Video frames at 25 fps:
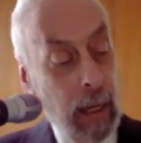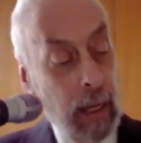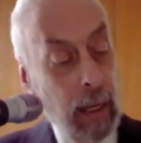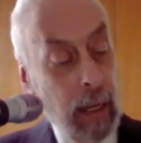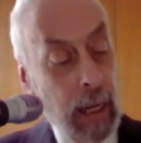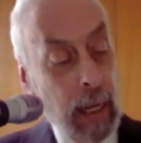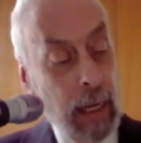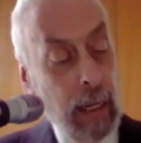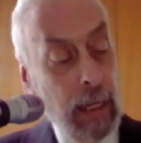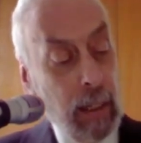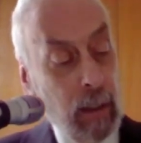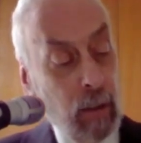
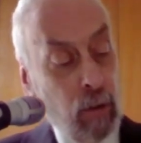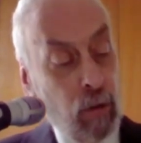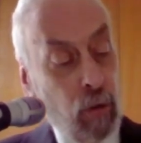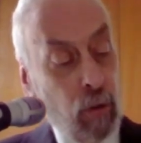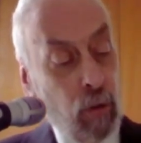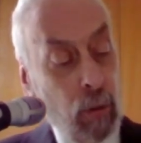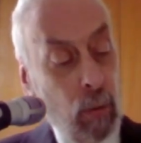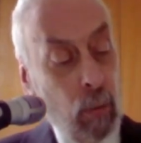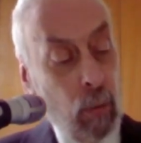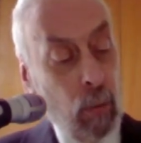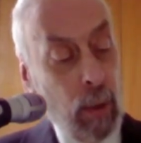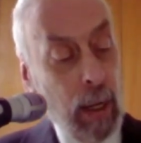H,
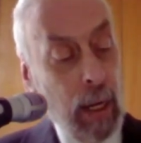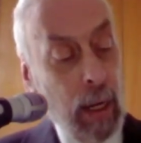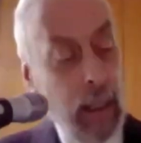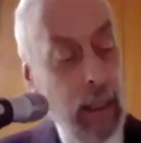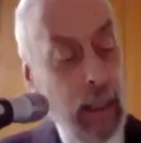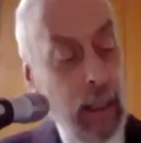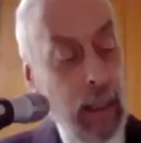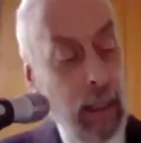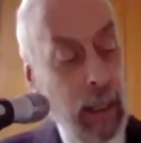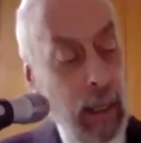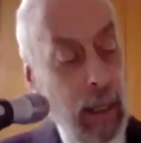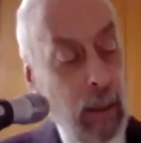
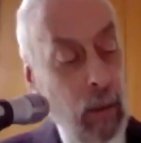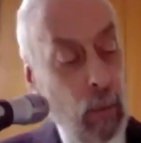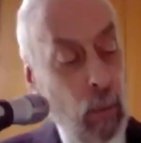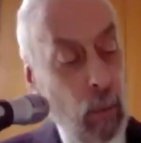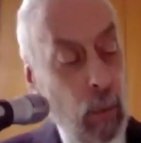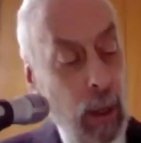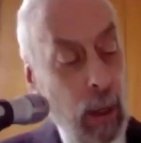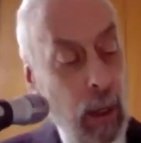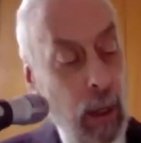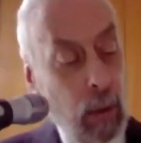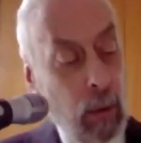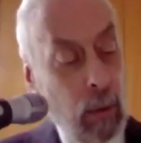Y, and
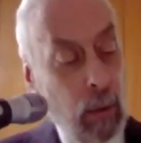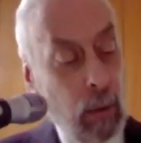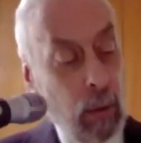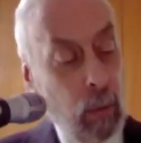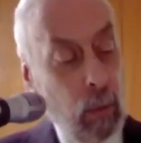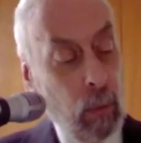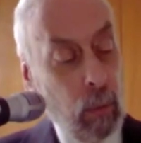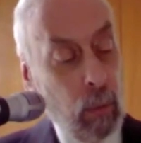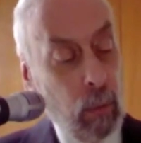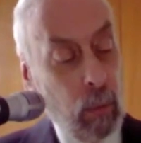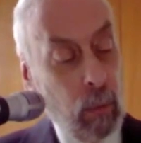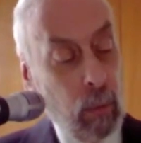
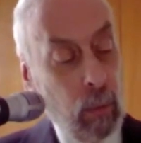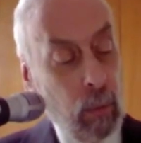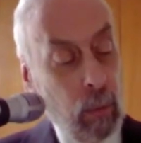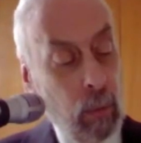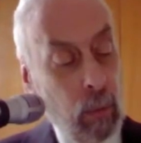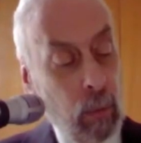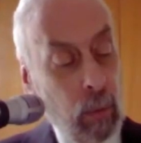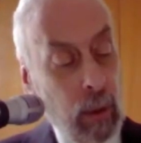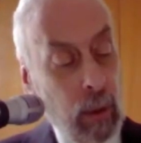Wow